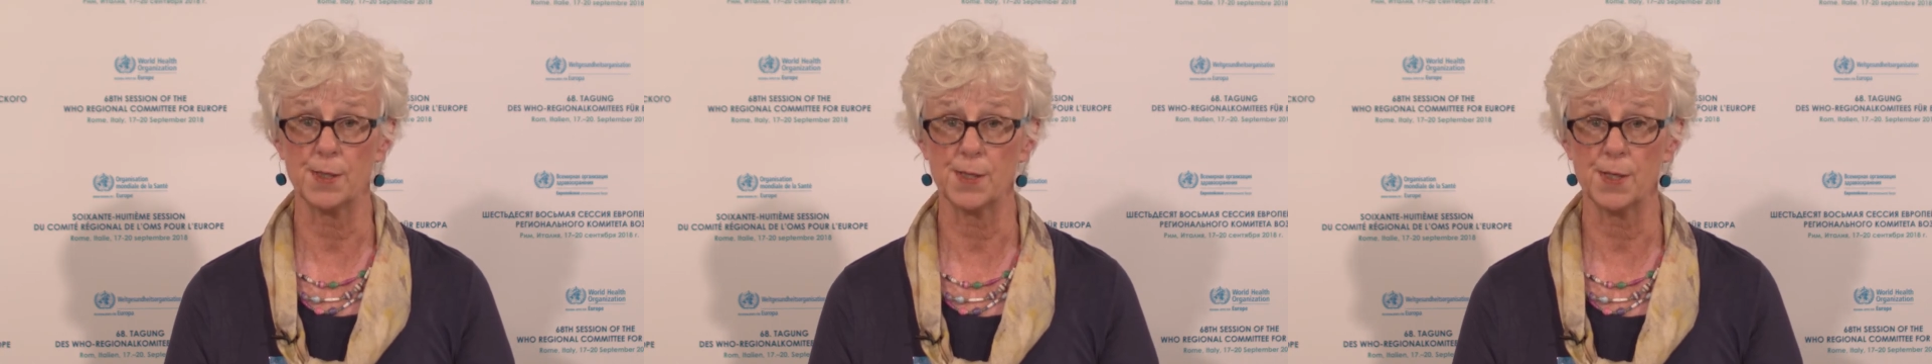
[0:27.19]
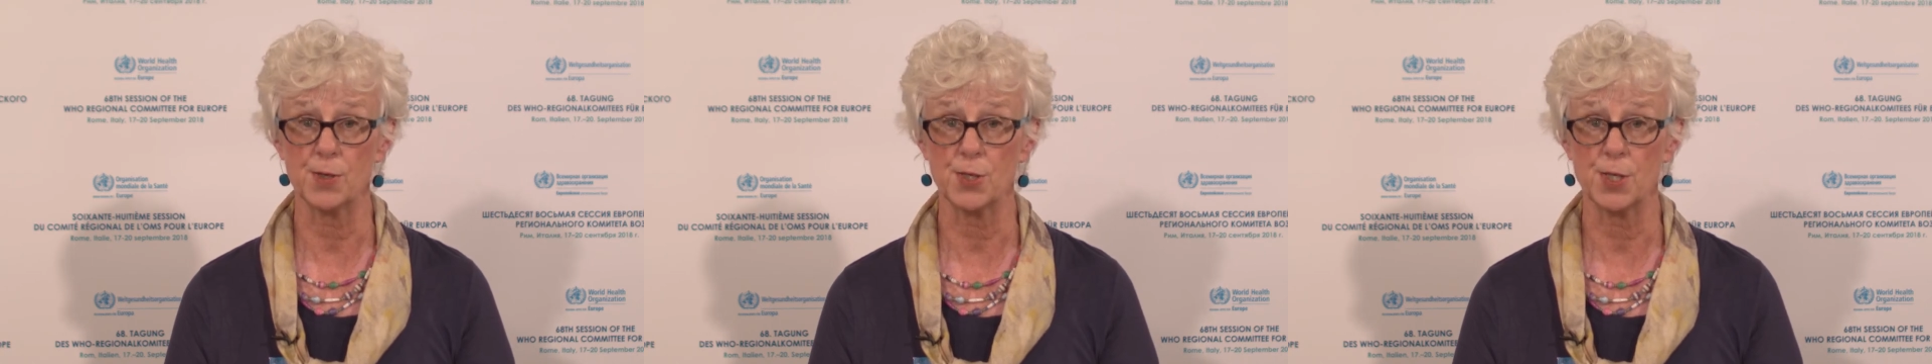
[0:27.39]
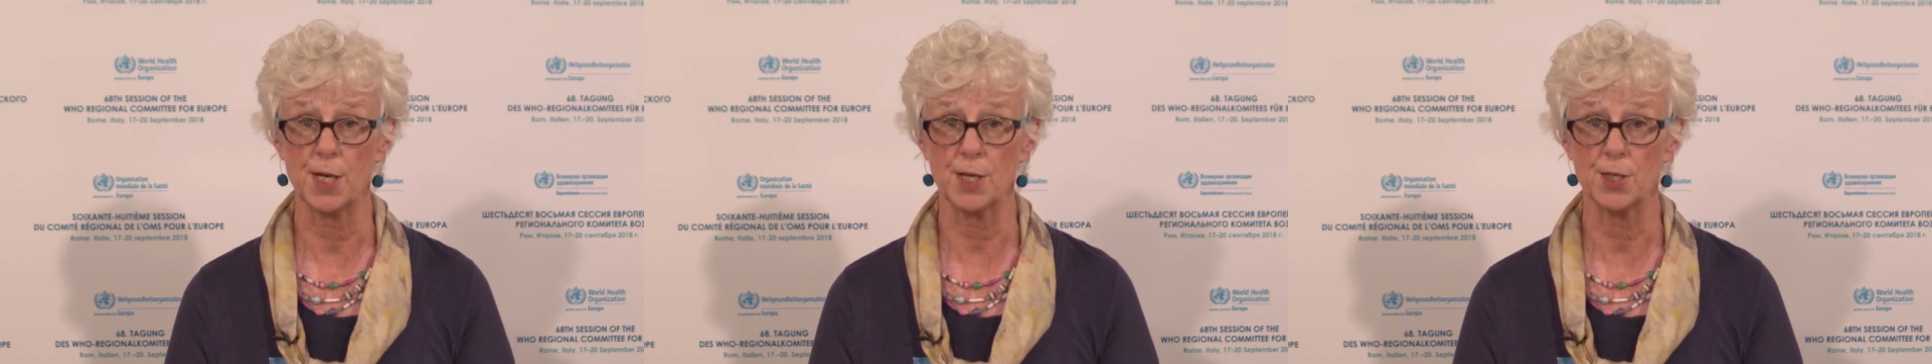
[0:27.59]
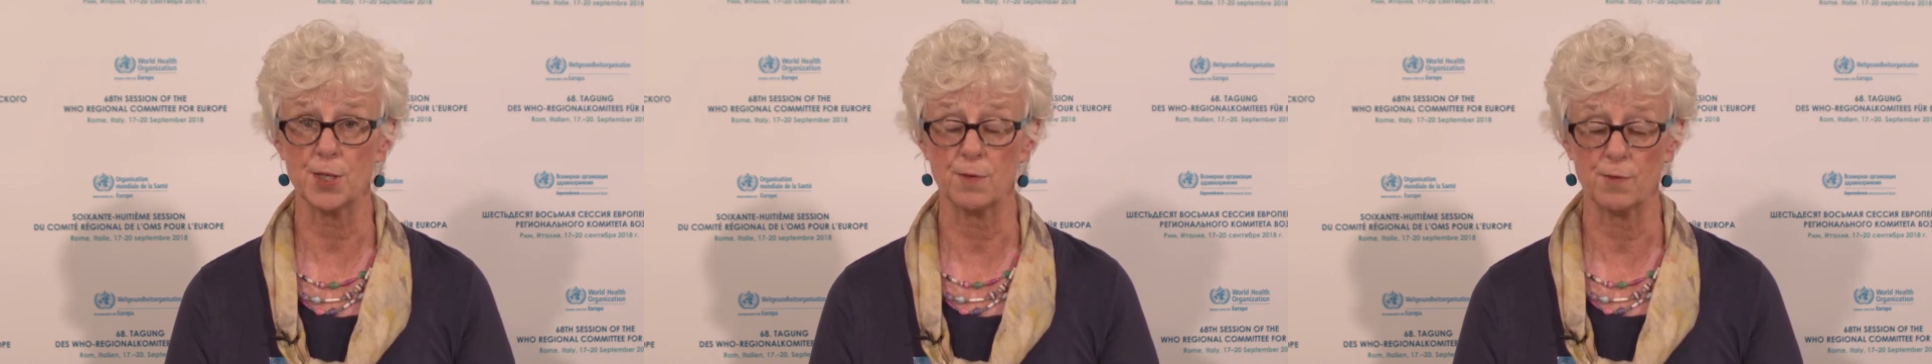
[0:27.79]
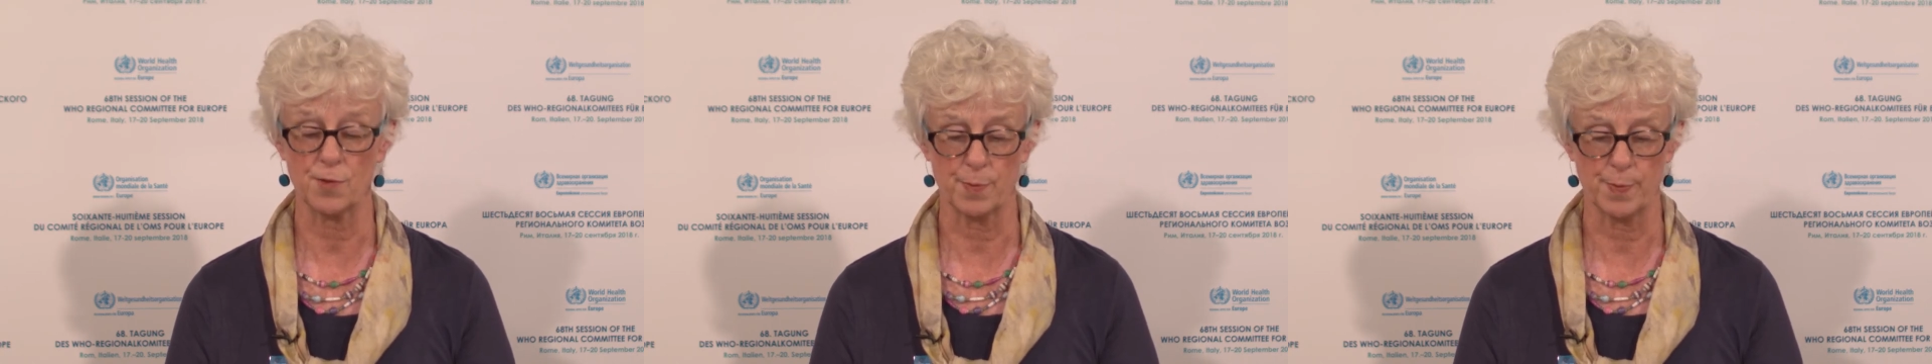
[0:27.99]

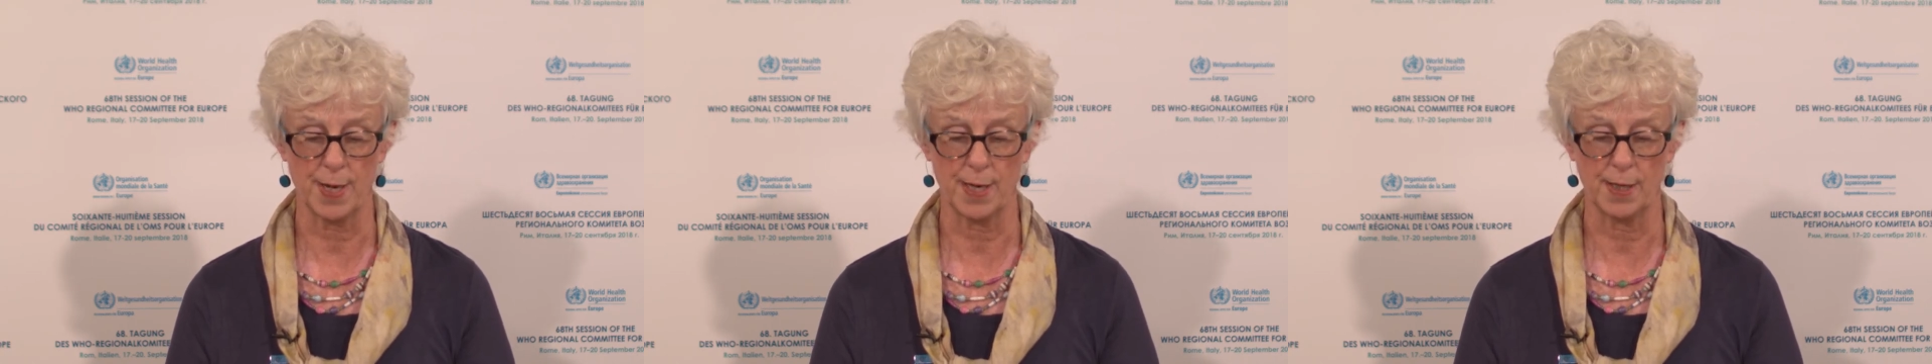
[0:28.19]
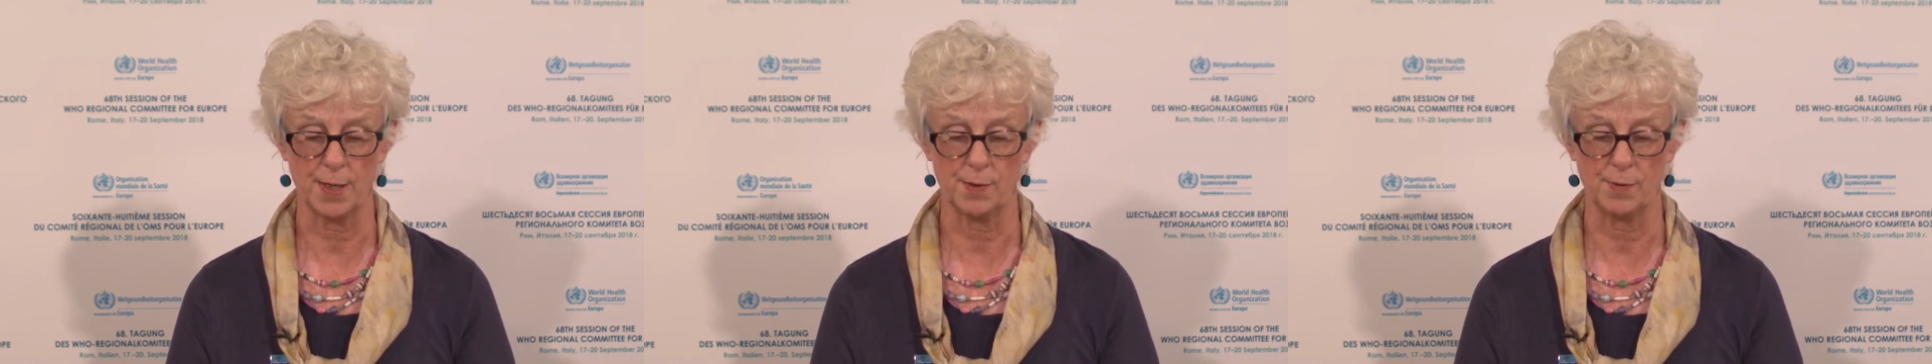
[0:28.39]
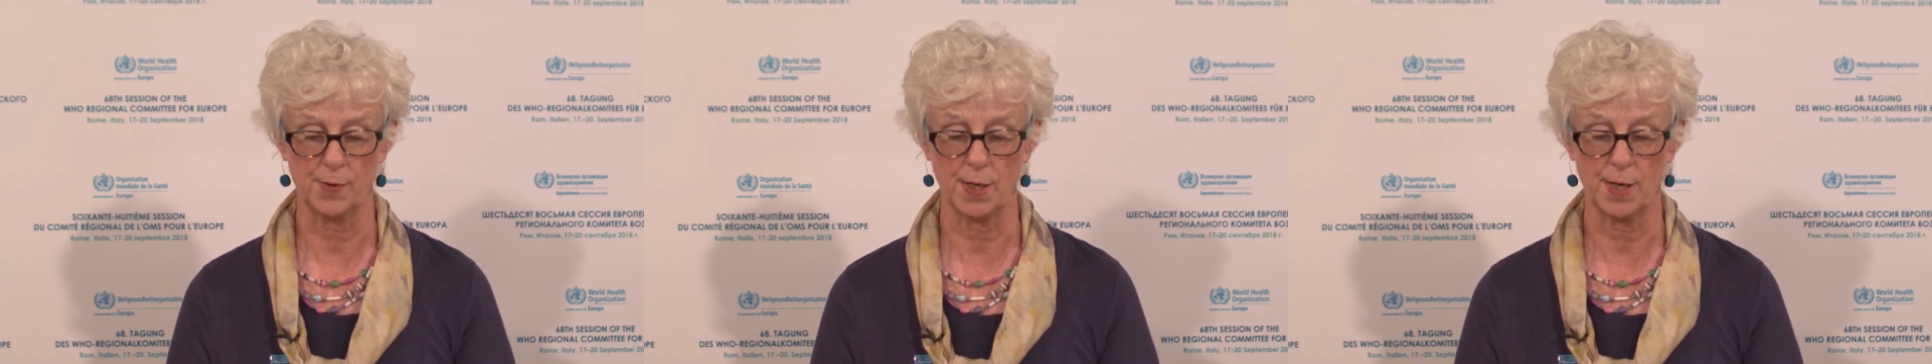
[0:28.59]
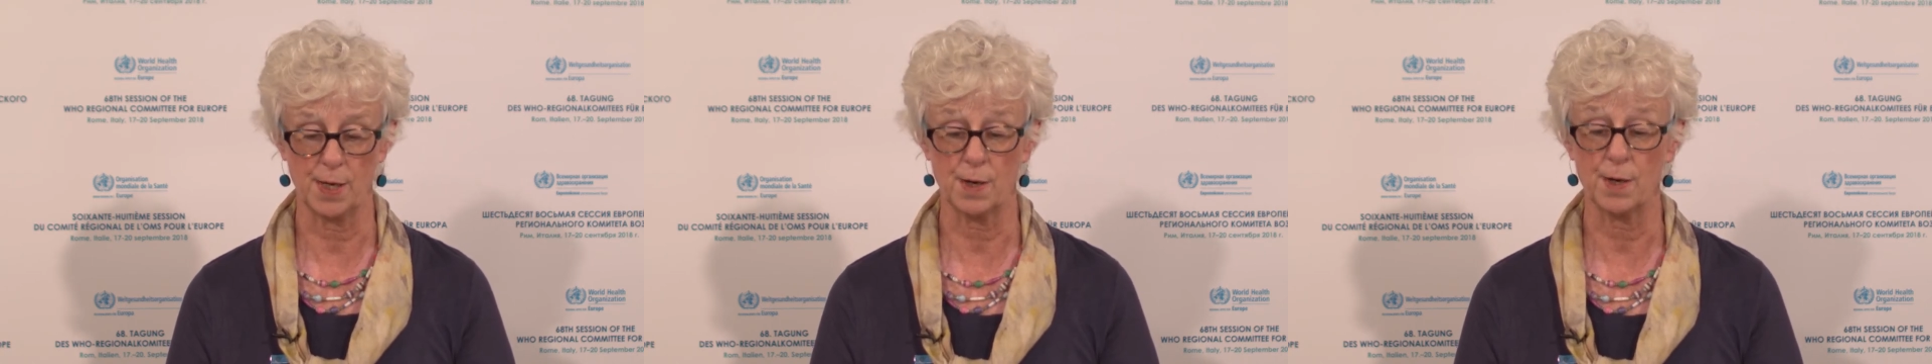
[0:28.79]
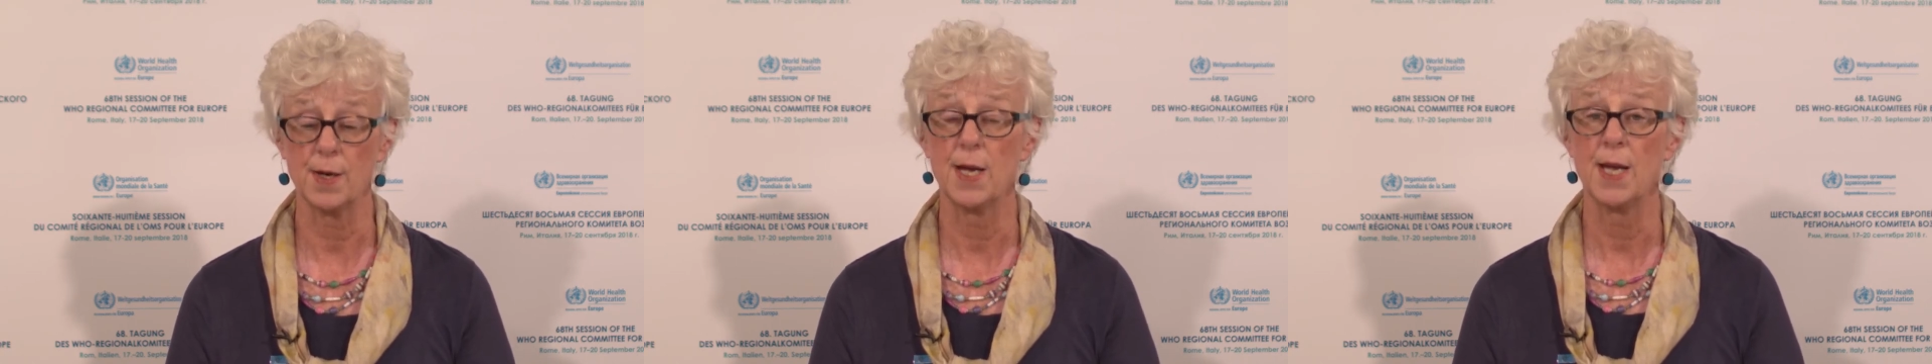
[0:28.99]
Association for Palliative
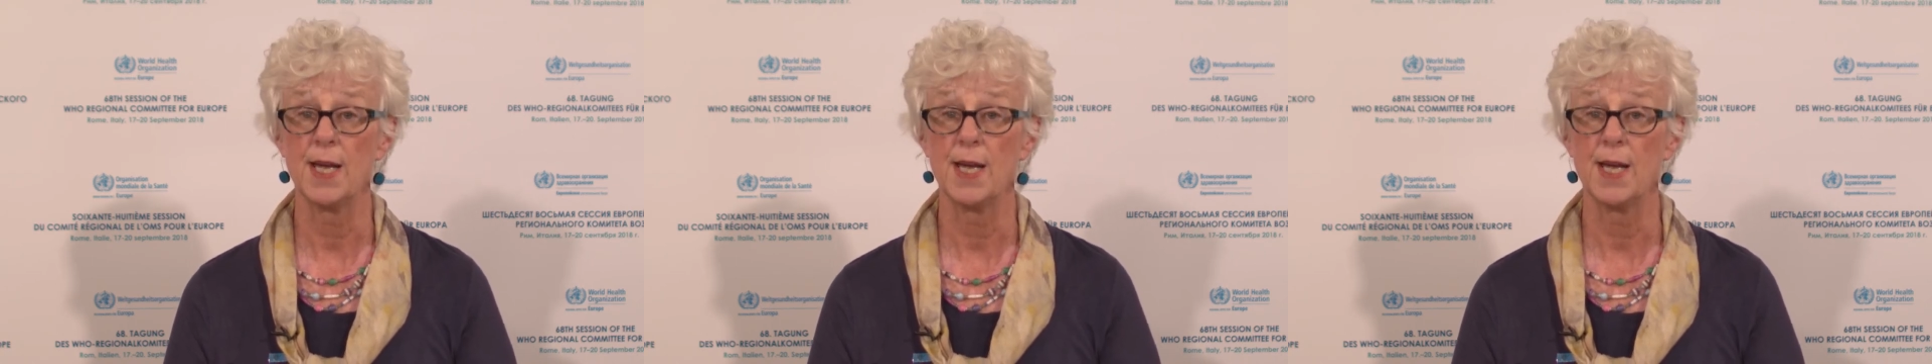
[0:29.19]
Care